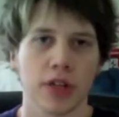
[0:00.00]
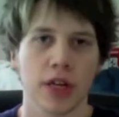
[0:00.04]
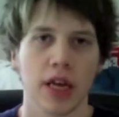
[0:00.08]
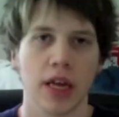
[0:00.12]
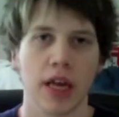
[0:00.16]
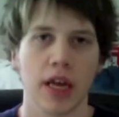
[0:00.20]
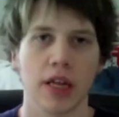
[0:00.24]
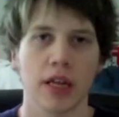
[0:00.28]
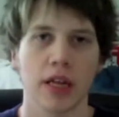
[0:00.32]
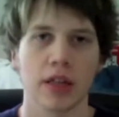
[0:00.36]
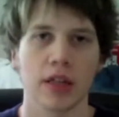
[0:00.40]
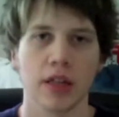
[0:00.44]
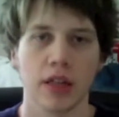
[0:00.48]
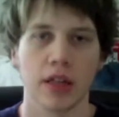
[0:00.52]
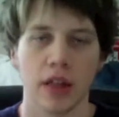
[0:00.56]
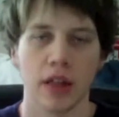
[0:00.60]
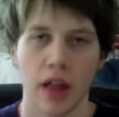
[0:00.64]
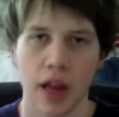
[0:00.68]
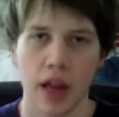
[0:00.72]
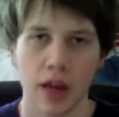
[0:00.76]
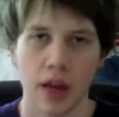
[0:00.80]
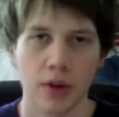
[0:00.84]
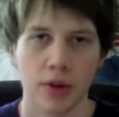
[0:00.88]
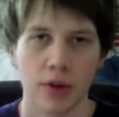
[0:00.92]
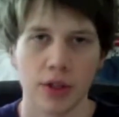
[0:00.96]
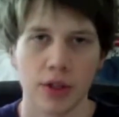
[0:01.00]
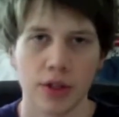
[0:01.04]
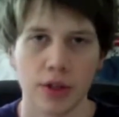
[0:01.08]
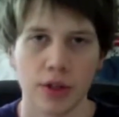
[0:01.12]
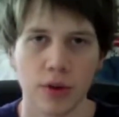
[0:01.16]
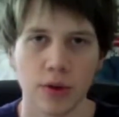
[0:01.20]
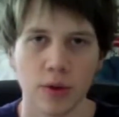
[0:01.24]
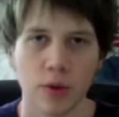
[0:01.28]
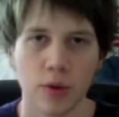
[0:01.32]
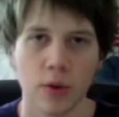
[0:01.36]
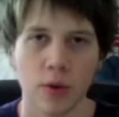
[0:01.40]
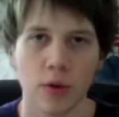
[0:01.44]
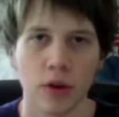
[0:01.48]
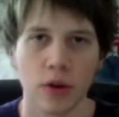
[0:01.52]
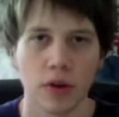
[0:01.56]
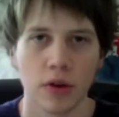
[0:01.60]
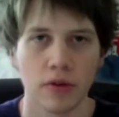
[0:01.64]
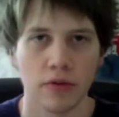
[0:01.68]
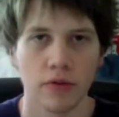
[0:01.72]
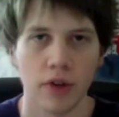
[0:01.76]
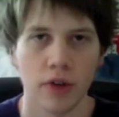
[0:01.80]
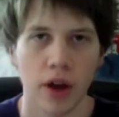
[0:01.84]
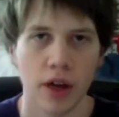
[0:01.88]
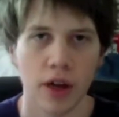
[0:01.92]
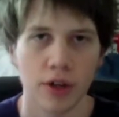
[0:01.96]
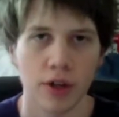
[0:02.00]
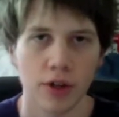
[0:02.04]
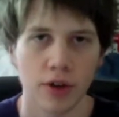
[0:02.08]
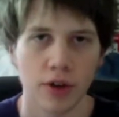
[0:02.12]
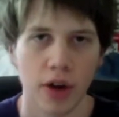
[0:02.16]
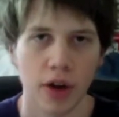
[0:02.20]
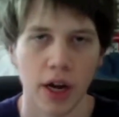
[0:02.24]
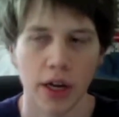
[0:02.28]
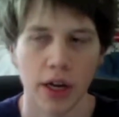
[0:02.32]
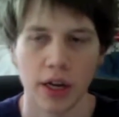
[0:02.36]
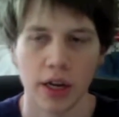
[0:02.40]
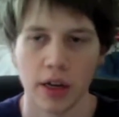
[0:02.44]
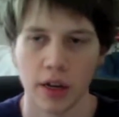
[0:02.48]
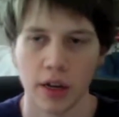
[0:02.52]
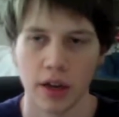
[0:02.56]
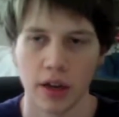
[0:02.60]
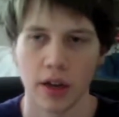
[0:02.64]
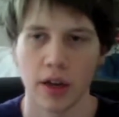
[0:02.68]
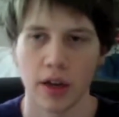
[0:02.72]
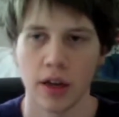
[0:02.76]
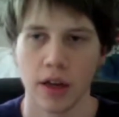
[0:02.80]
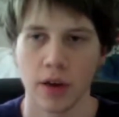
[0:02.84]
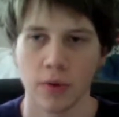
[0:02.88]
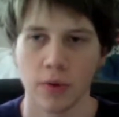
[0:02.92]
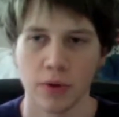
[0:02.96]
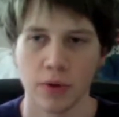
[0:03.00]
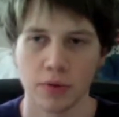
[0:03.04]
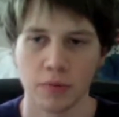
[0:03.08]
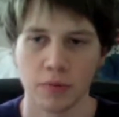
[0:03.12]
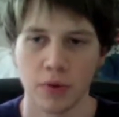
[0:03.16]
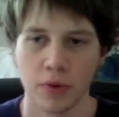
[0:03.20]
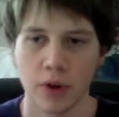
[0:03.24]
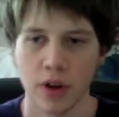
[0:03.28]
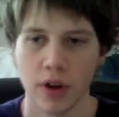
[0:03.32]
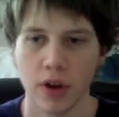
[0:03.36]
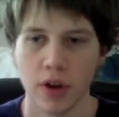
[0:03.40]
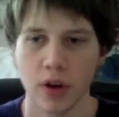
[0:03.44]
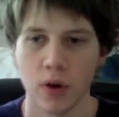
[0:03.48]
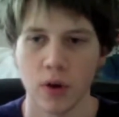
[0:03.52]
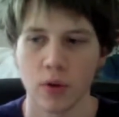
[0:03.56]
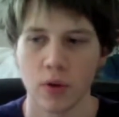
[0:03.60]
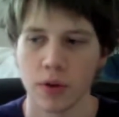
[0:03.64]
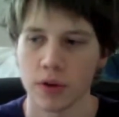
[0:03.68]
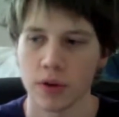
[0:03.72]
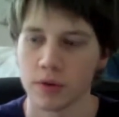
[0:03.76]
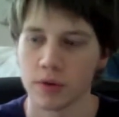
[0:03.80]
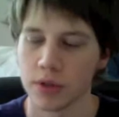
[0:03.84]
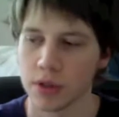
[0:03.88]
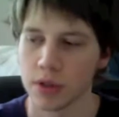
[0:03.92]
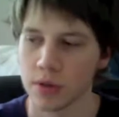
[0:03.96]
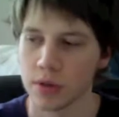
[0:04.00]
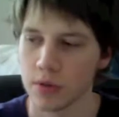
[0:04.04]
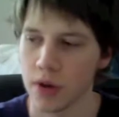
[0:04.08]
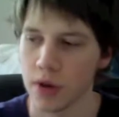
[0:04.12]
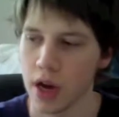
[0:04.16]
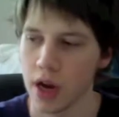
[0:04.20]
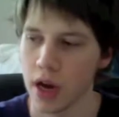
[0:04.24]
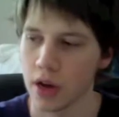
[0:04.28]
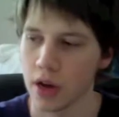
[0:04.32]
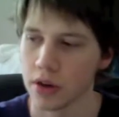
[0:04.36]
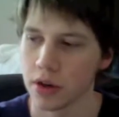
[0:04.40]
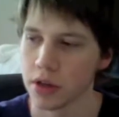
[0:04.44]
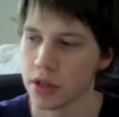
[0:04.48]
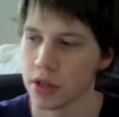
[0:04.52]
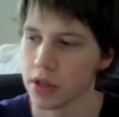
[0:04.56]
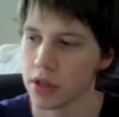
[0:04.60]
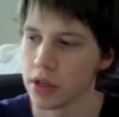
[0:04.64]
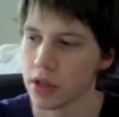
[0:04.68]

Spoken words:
get to language school via train, and it was pretty cold. It was around